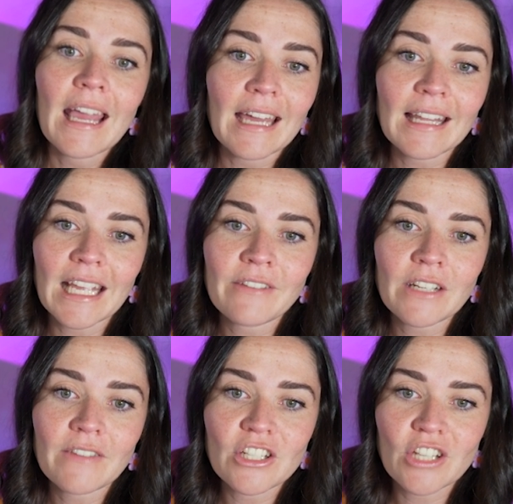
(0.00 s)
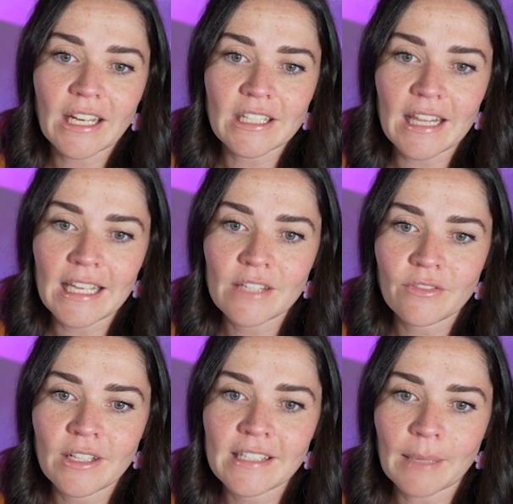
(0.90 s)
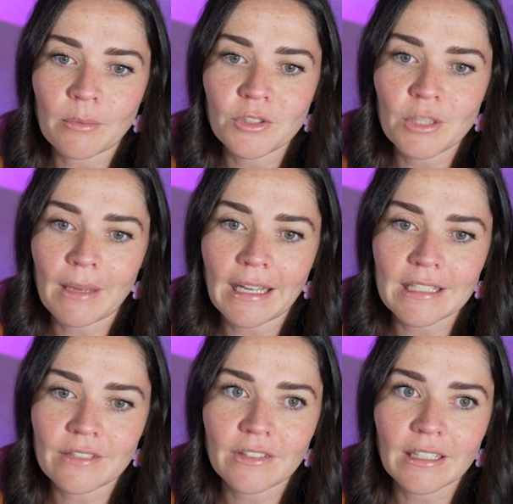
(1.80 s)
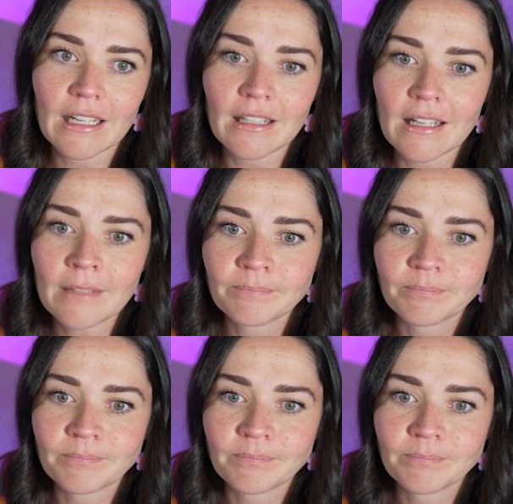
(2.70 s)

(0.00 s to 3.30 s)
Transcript: And like, even if I change these, for example, to being a different color,